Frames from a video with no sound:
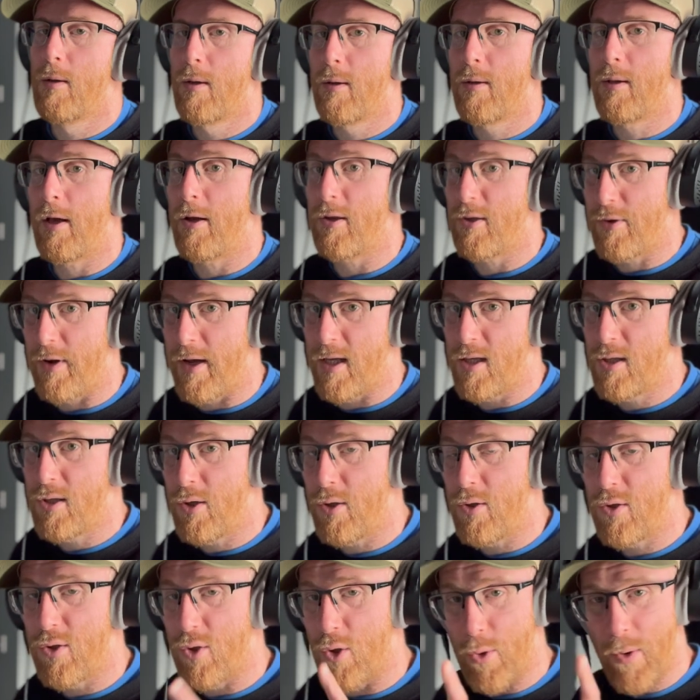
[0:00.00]
Now it's creating
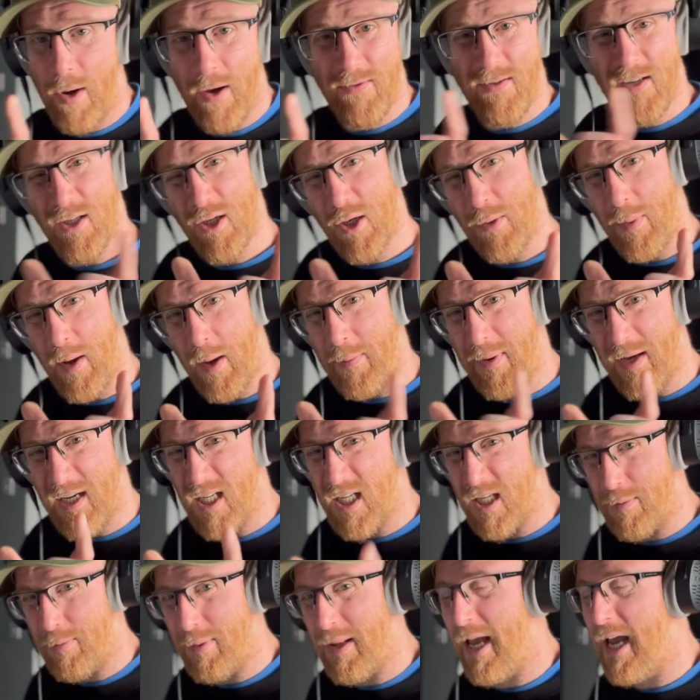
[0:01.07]
2 saw waves. There should be a big
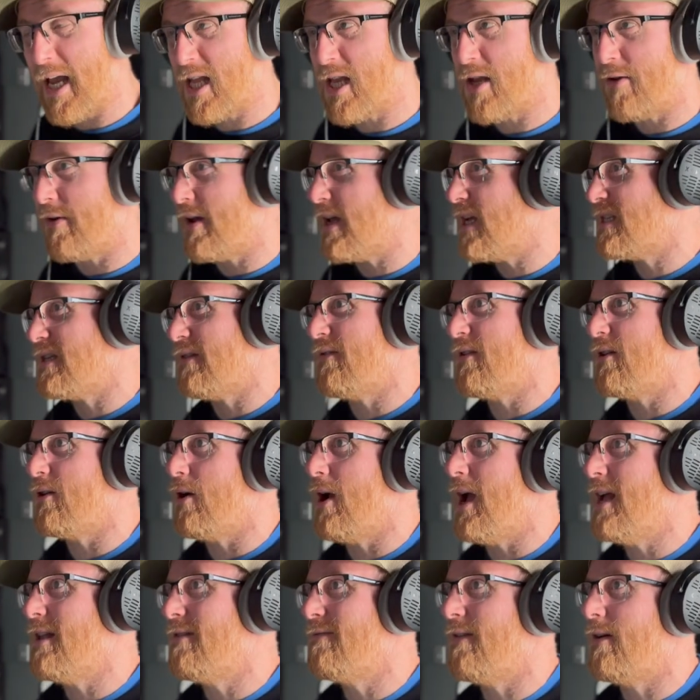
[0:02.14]
split in your ears if you've
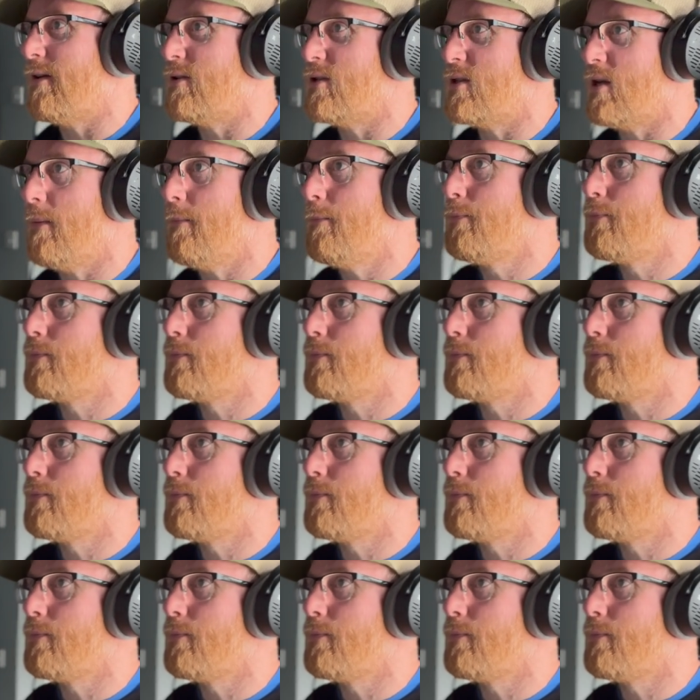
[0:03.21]
got headphones on.